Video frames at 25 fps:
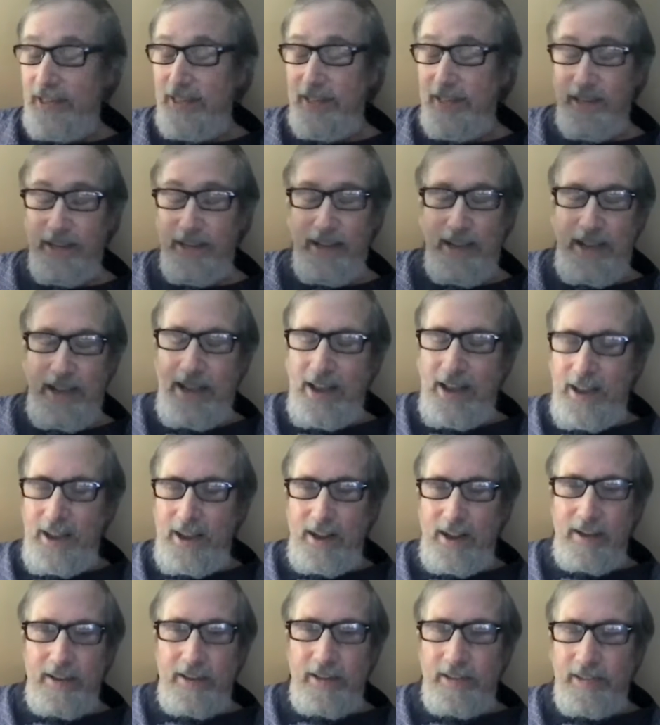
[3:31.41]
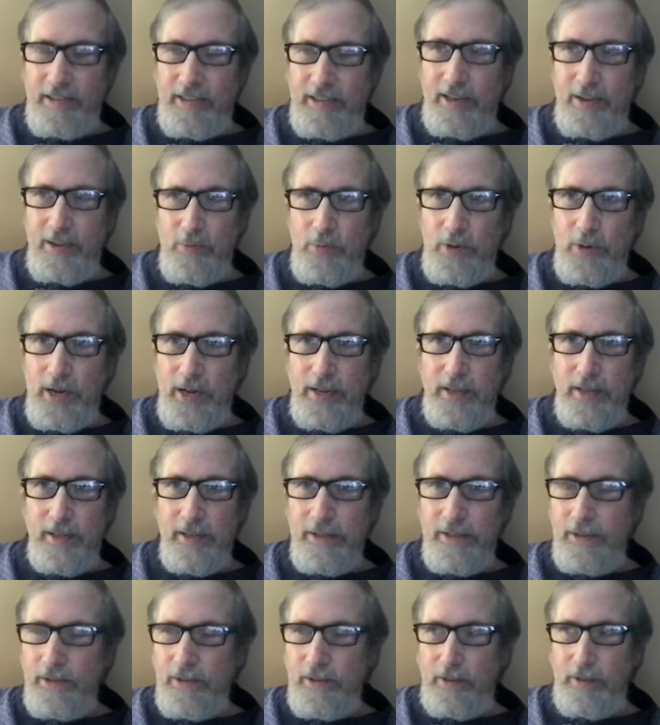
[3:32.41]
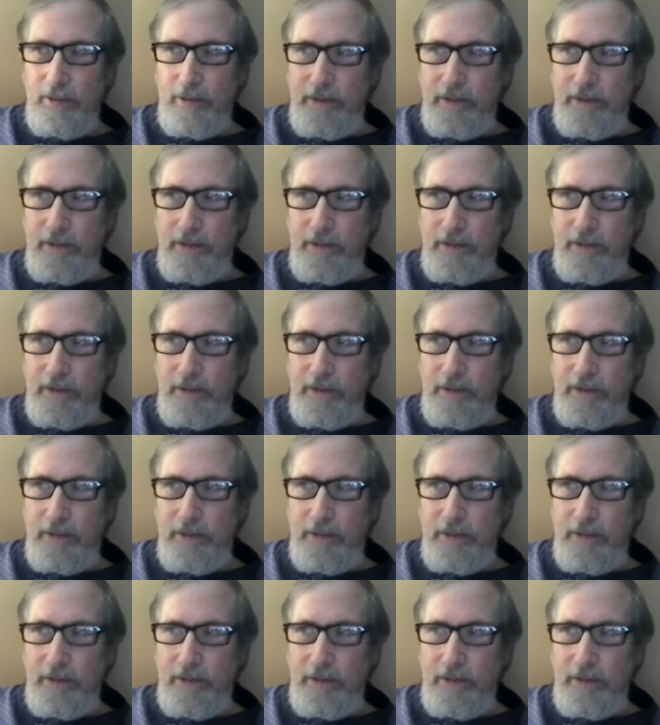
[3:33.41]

And I just said, well,